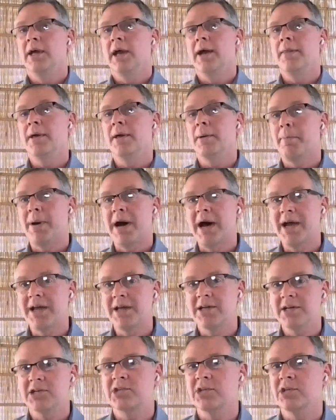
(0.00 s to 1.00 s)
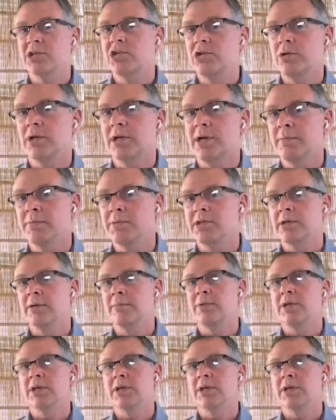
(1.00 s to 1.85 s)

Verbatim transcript: And the bias issue comes in